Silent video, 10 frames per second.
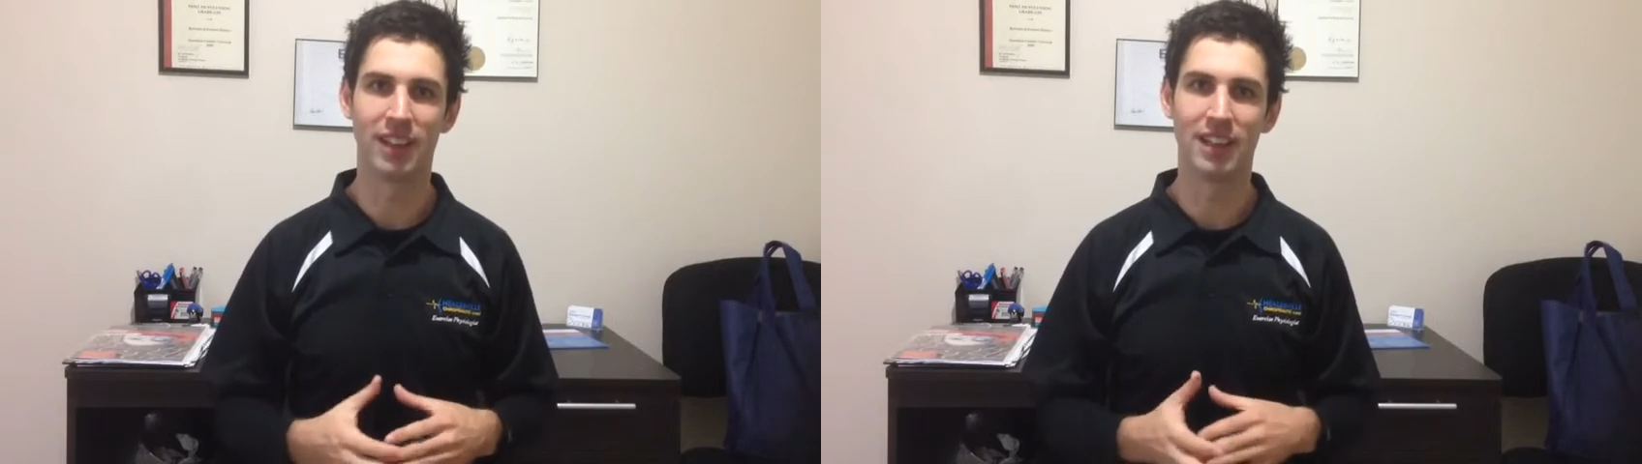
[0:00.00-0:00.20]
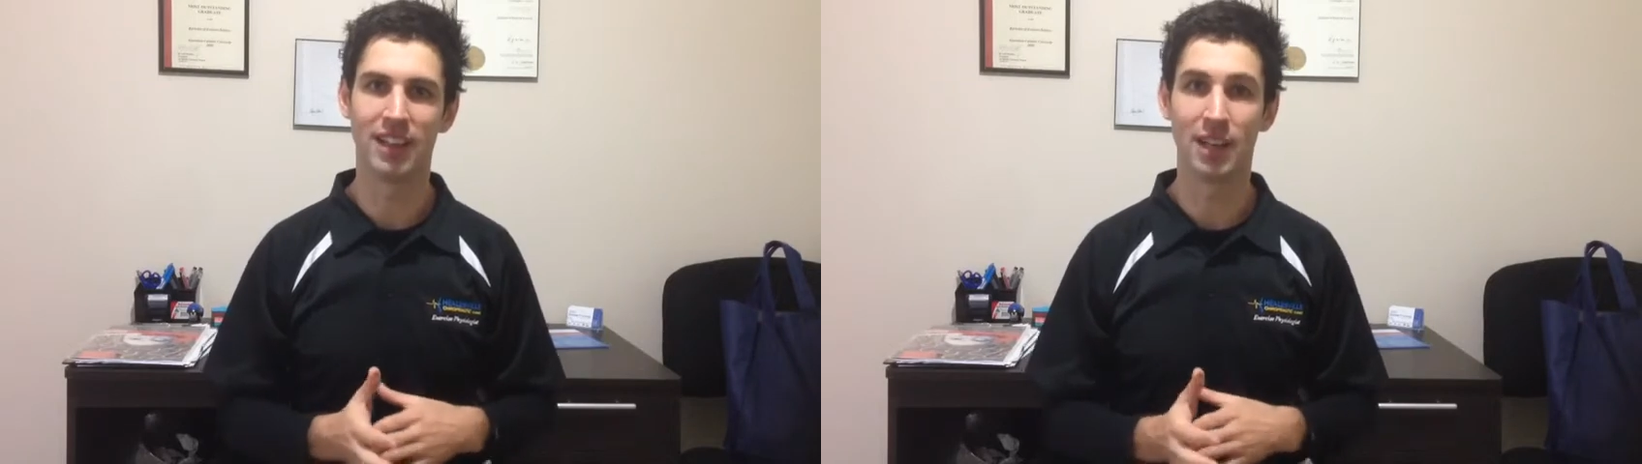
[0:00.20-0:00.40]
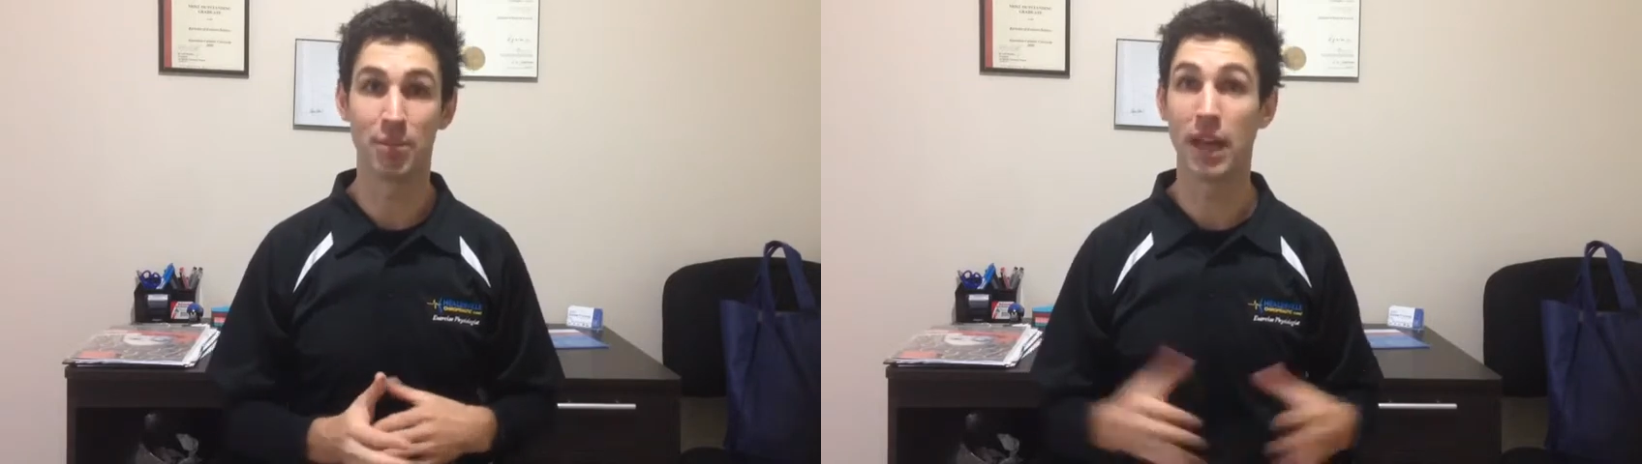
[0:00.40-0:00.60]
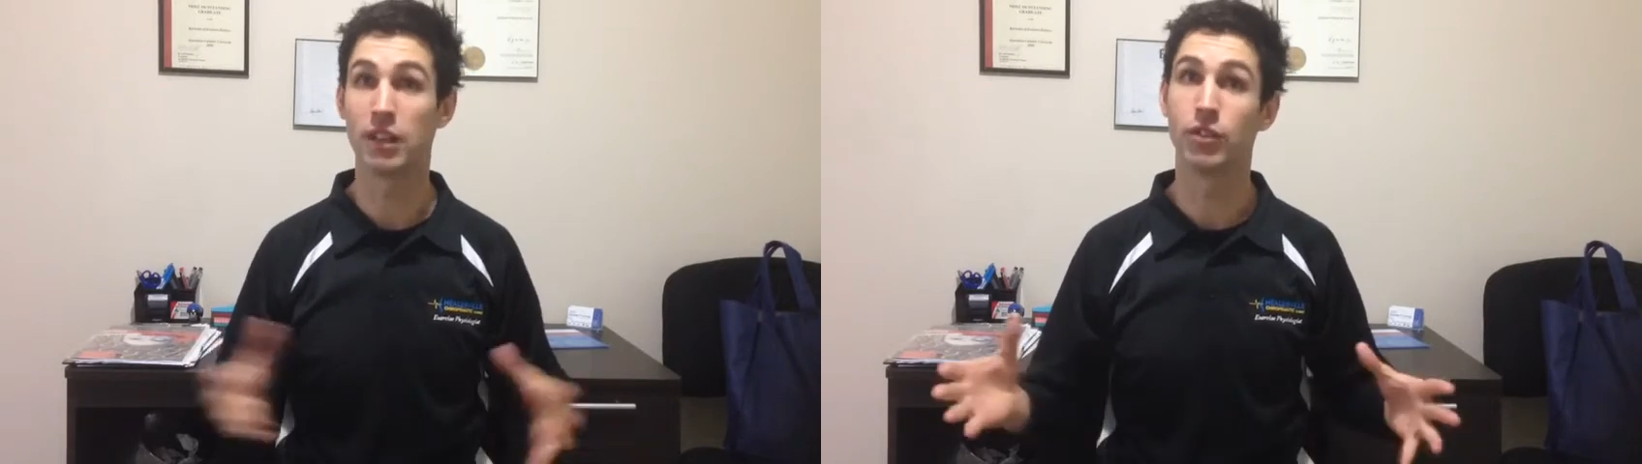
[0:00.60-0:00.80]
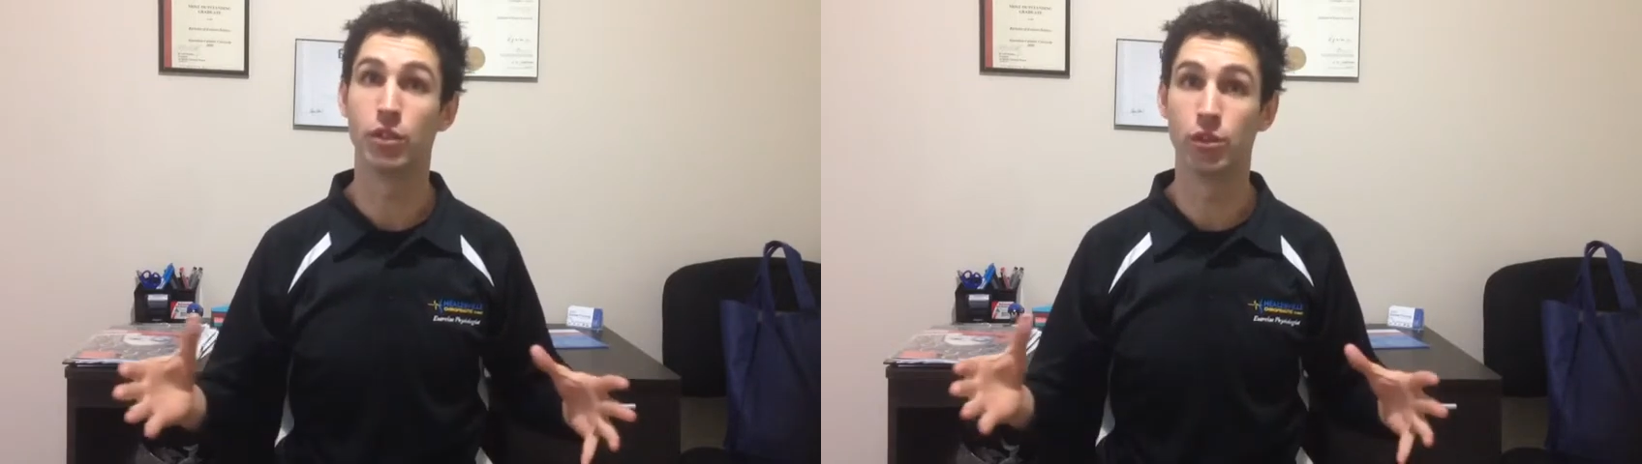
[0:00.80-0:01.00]
and get it back
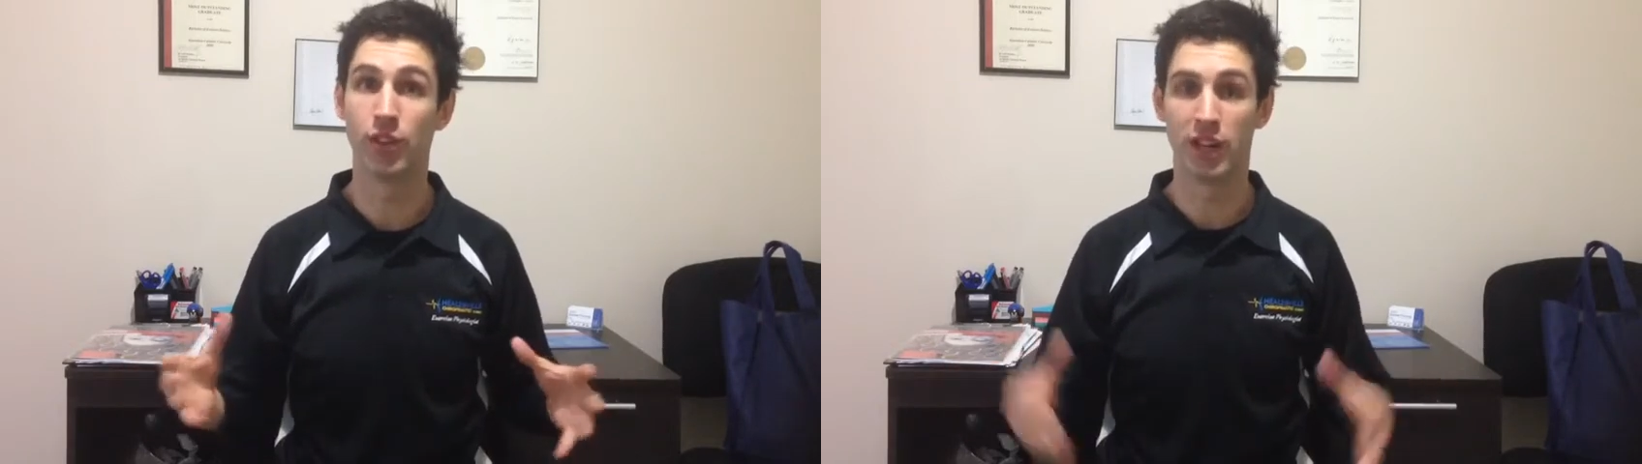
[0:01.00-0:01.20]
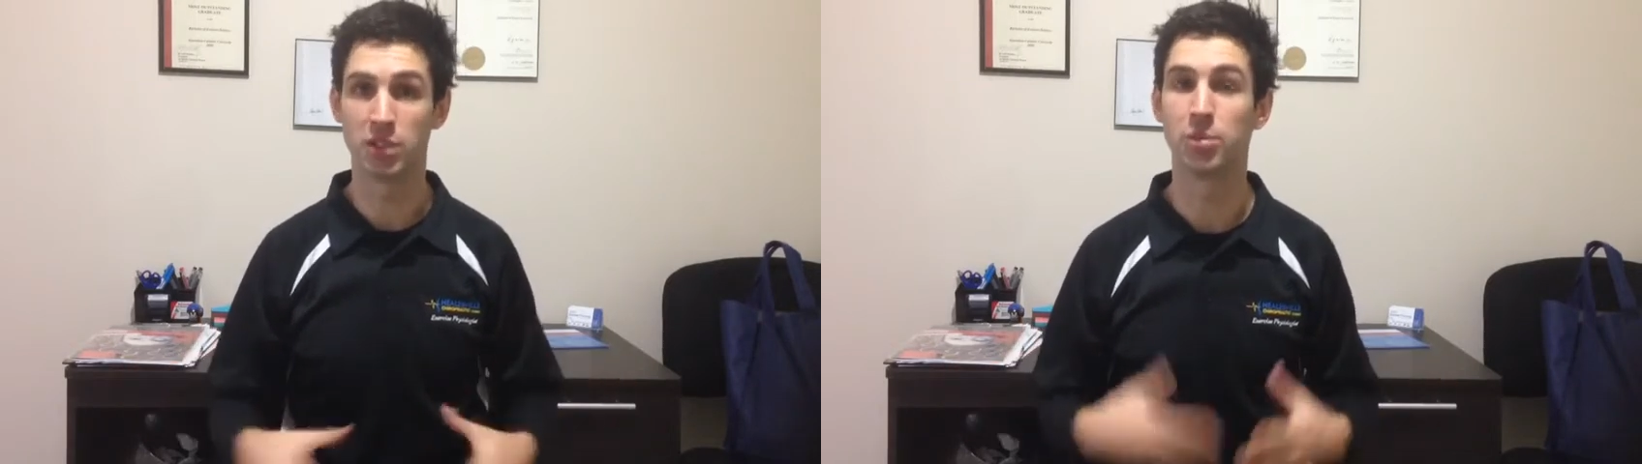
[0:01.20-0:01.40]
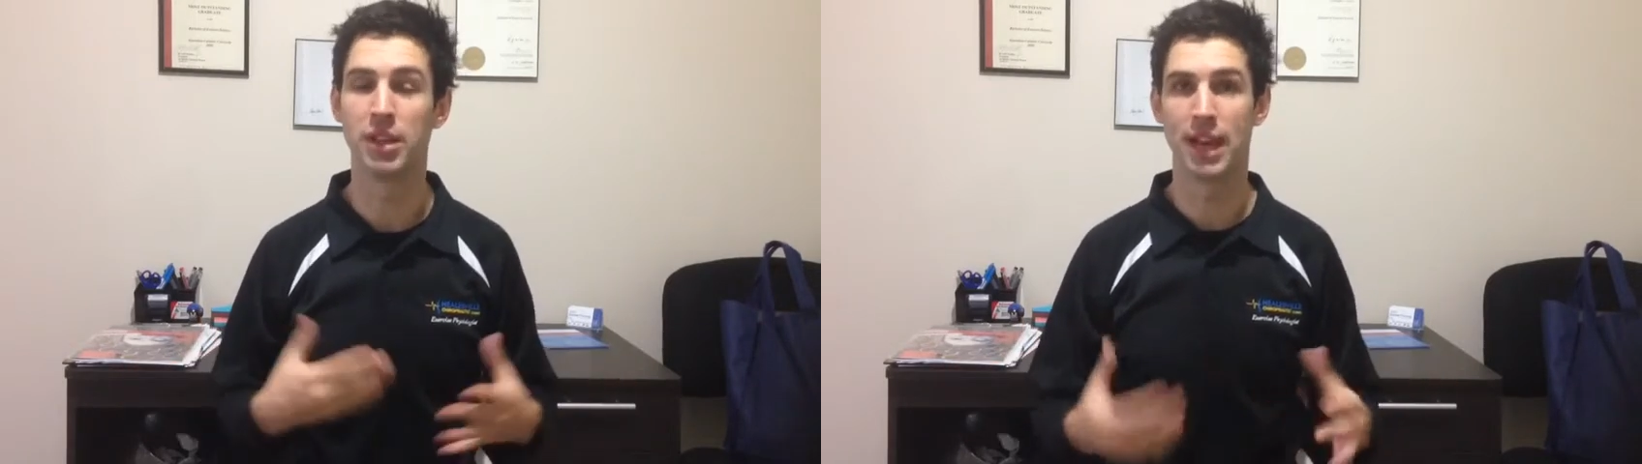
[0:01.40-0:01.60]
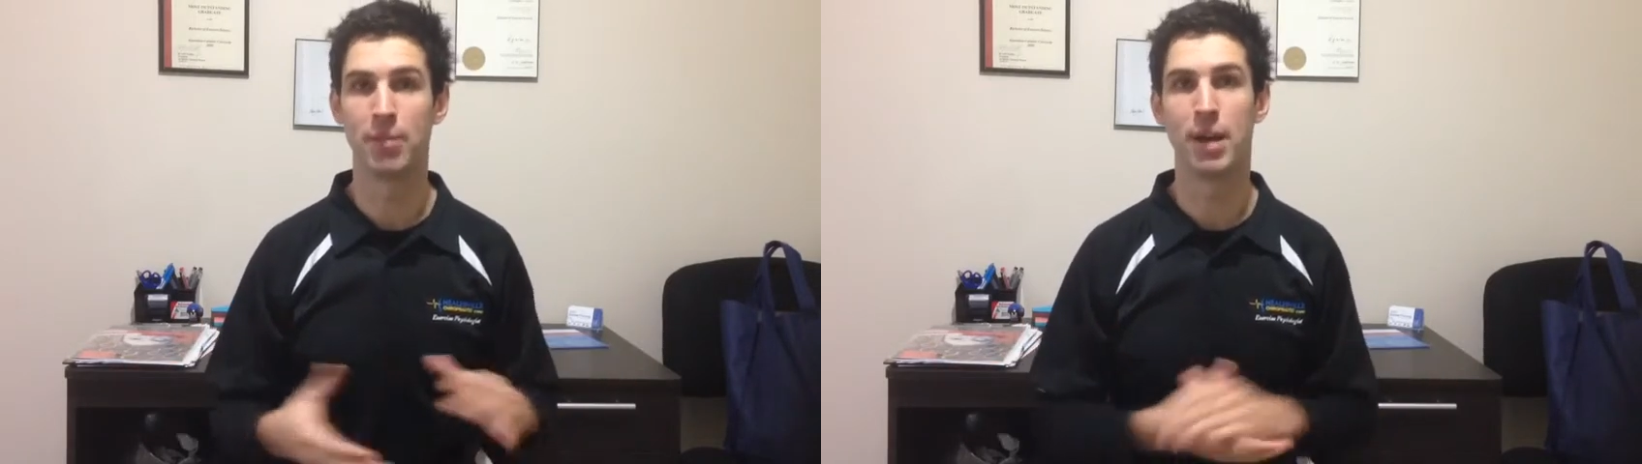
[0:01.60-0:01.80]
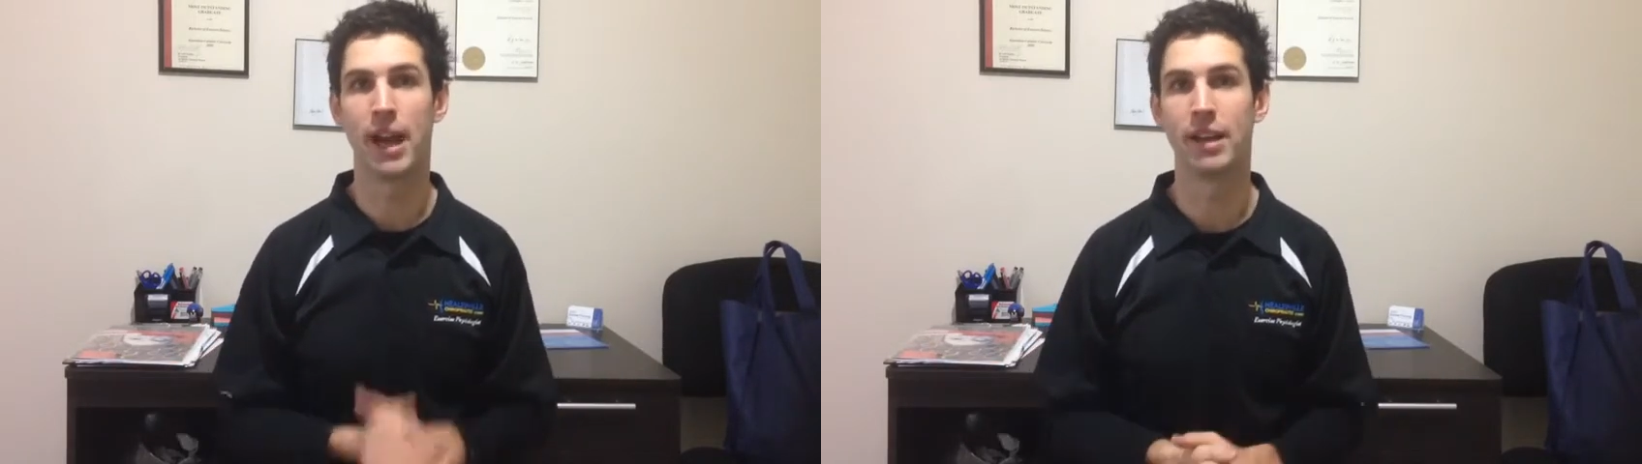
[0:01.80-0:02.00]
to full function
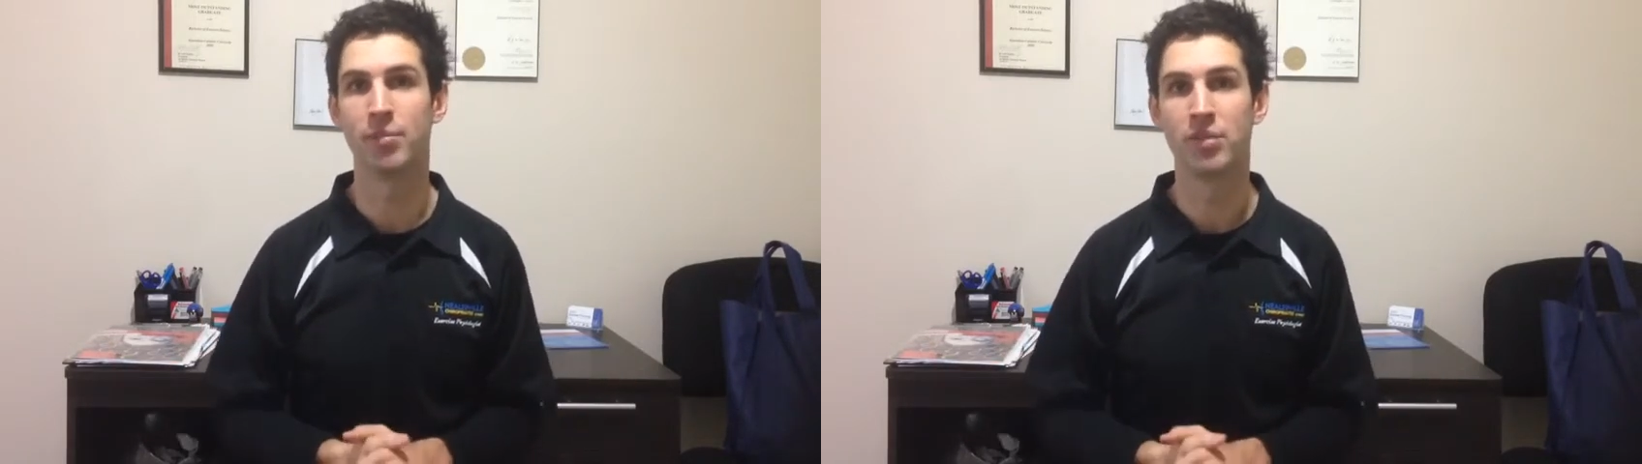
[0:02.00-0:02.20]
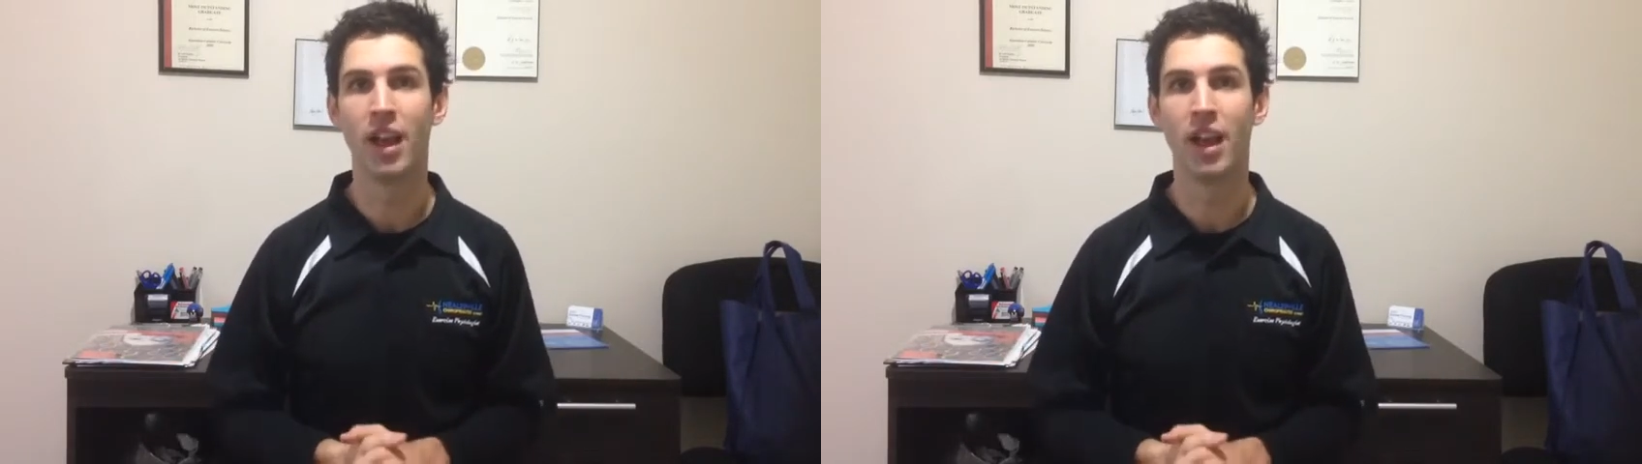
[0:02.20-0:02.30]
without pain.